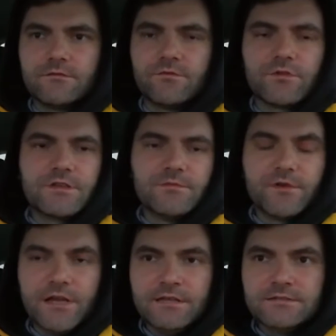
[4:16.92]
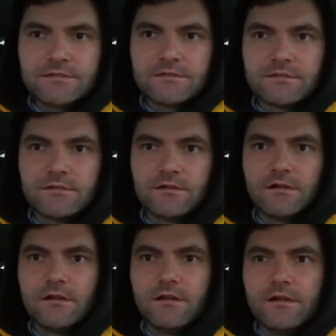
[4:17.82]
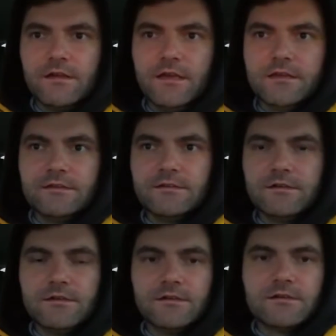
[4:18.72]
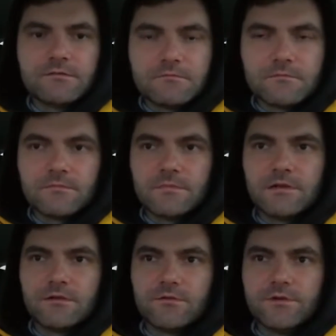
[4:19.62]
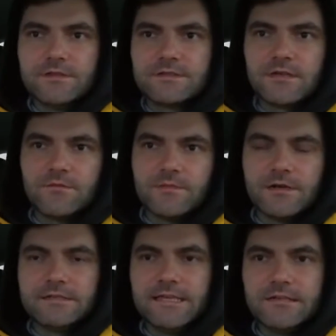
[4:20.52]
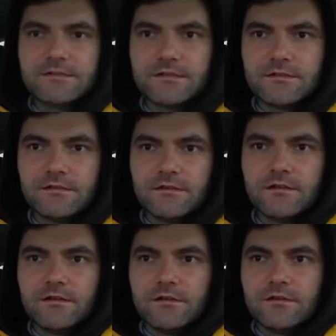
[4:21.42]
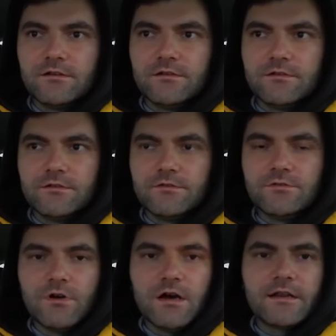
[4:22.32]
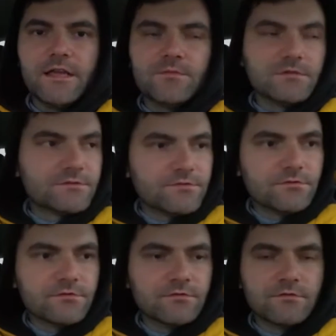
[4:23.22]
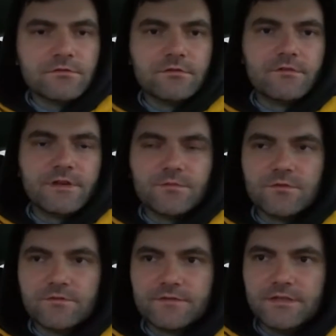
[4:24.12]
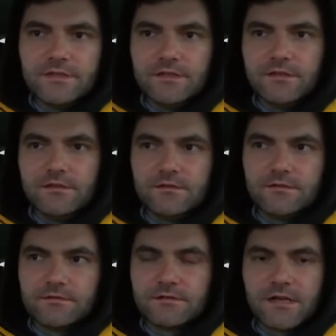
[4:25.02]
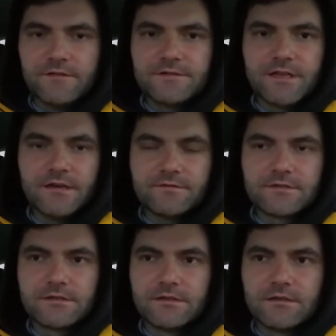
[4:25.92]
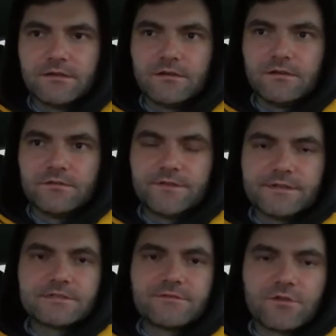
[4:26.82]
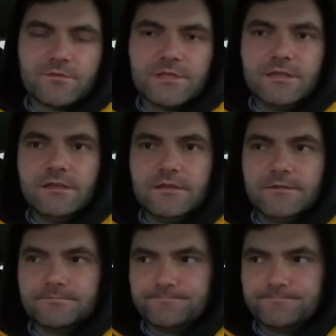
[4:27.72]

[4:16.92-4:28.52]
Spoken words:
for the brakes, and with some attention you are able to remove the drive shaft first from the